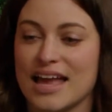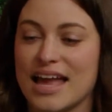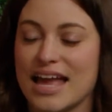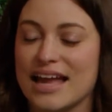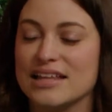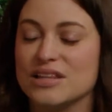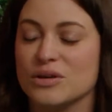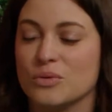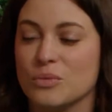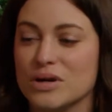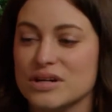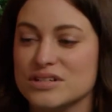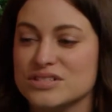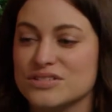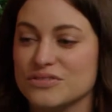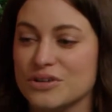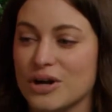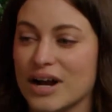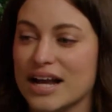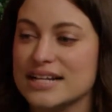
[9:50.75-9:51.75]
And the words
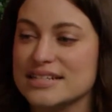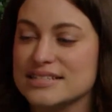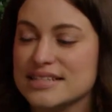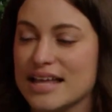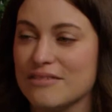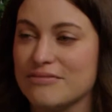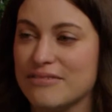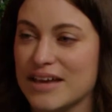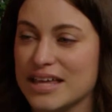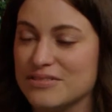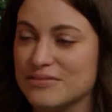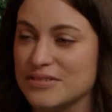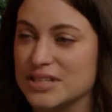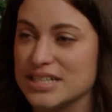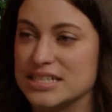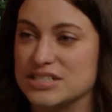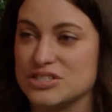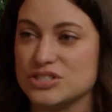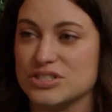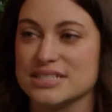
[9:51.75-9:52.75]
of "Great is thy
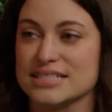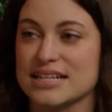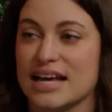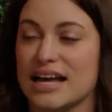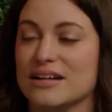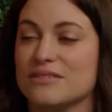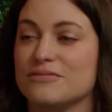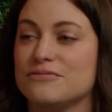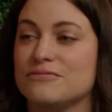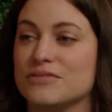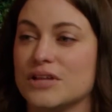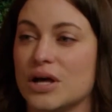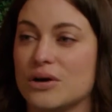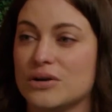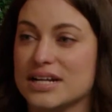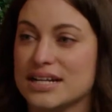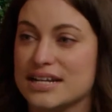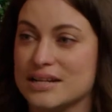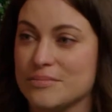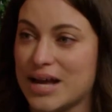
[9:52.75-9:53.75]
faithfulness" just kind of
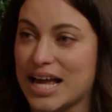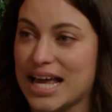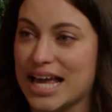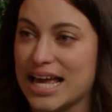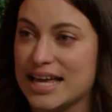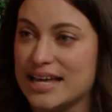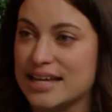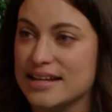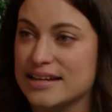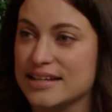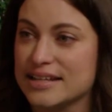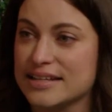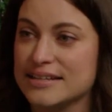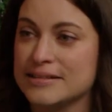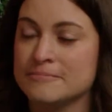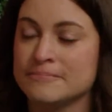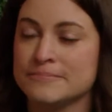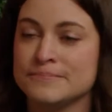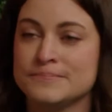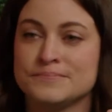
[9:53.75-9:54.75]
floated into my head.
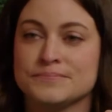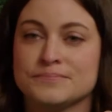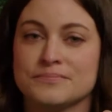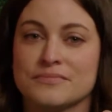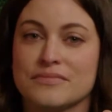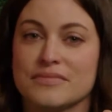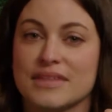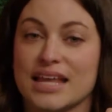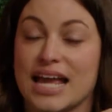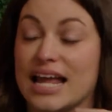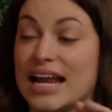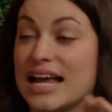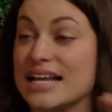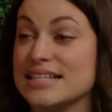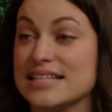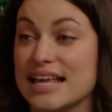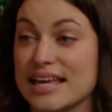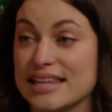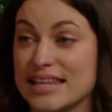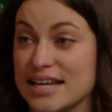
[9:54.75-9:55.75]
And I
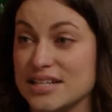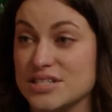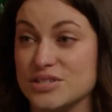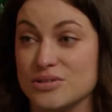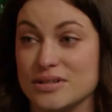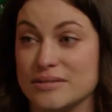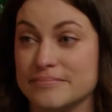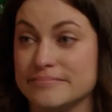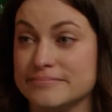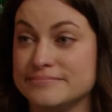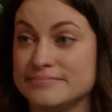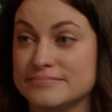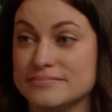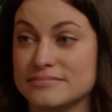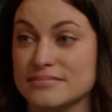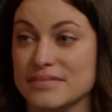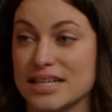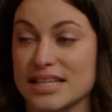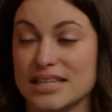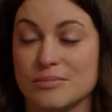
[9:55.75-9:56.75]
sang that to him
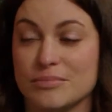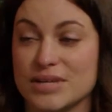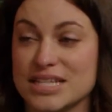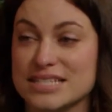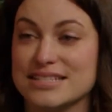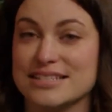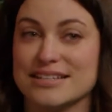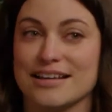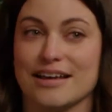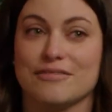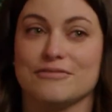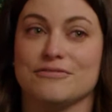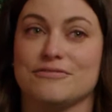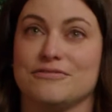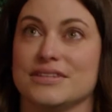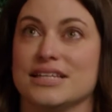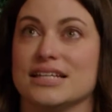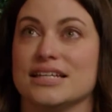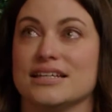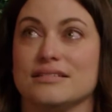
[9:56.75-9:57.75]
in the midst
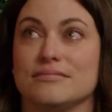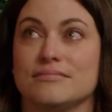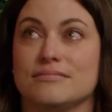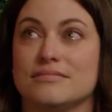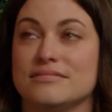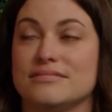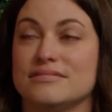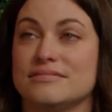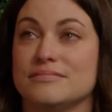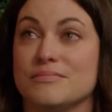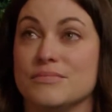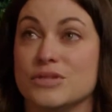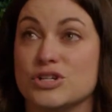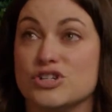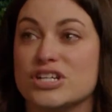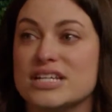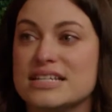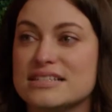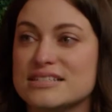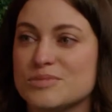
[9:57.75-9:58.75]
of the
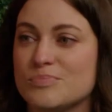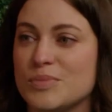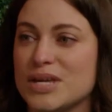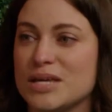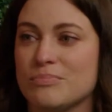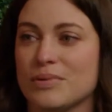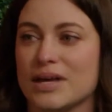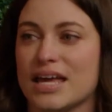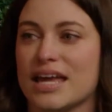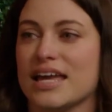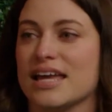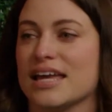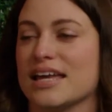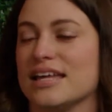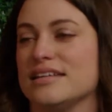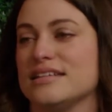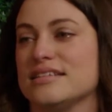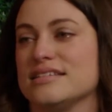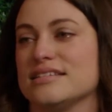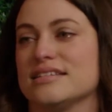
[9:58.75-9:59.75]
machines beeping
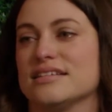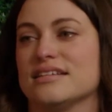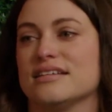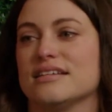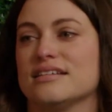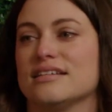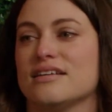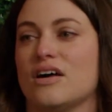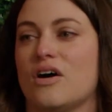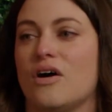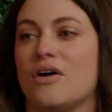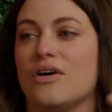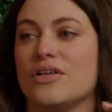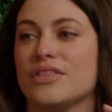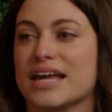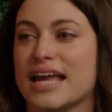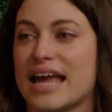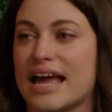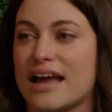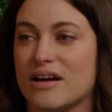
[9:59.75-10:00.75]
and all
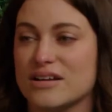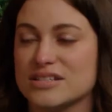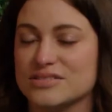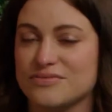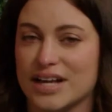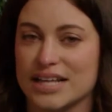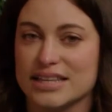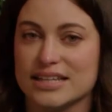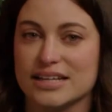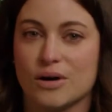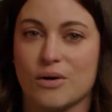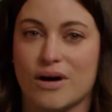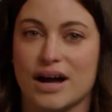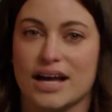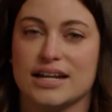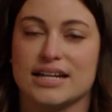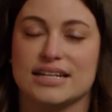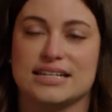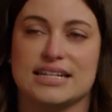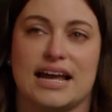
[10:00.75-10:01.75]
the chaos finally
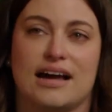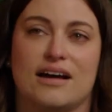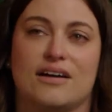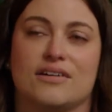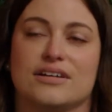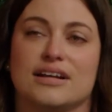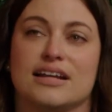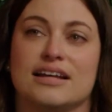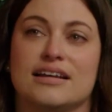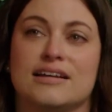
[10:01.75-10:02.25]
quieted down.